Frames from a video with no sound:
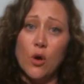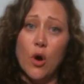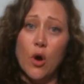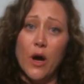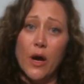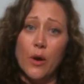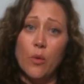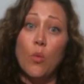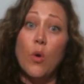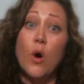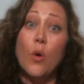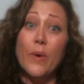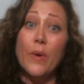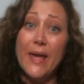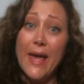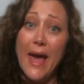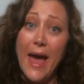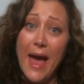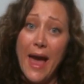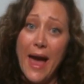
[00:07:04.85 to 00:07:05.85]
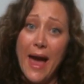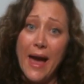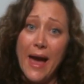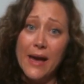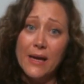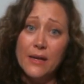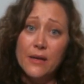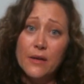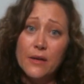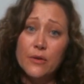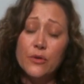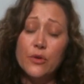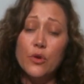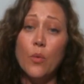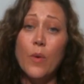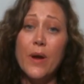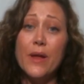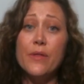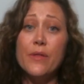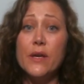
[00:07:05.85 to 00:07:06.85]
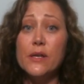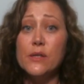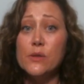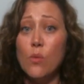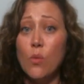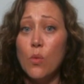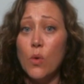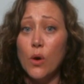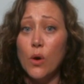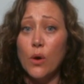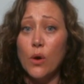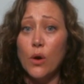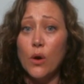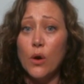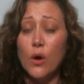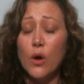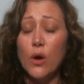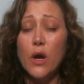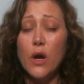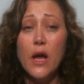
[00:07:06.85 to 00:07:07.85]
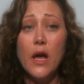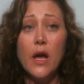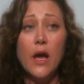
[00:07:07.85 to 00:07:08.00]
on what we had, the way things were,